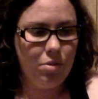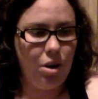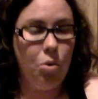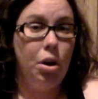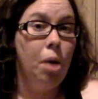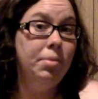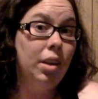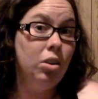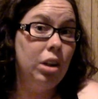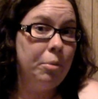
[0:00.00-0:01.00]
Oh, an
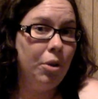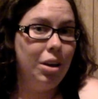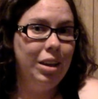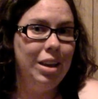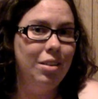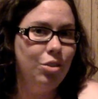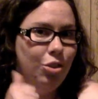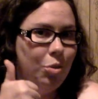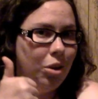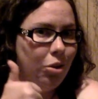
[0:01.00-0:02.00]
update on MRL. He is
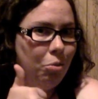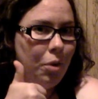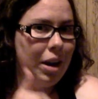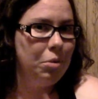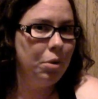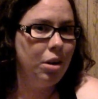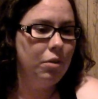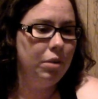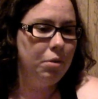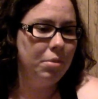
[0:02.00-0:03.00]
doing great,
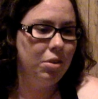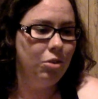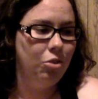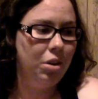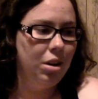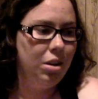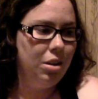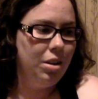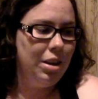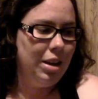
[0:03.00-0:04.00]
recovering from surgery.
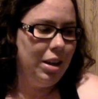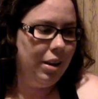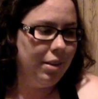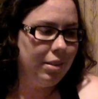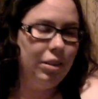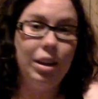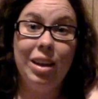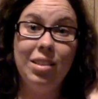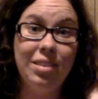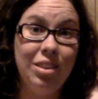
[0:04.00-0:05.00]
He doesn't lick at
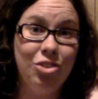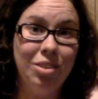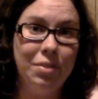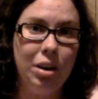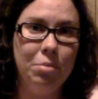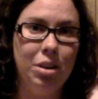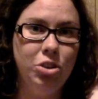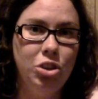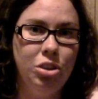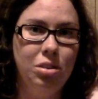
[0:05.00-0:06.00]
his stitches very
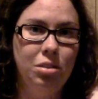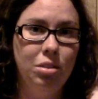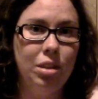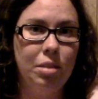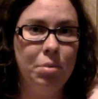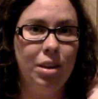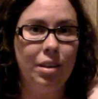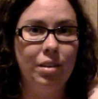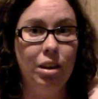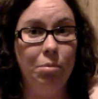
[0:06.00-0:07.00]
much. That's because I
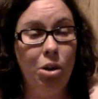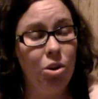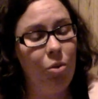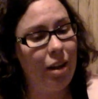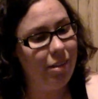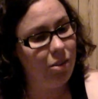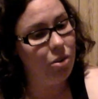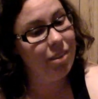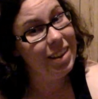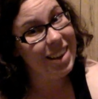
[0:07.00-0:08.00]
tell him no as soon
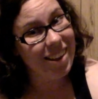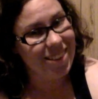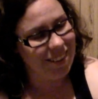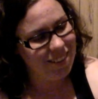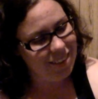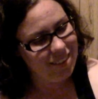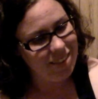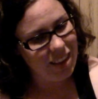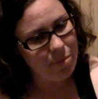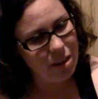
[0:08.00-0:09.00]
as he does it.
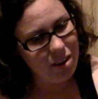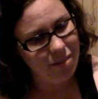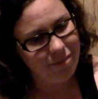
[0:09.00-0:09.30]
Yeah, bud?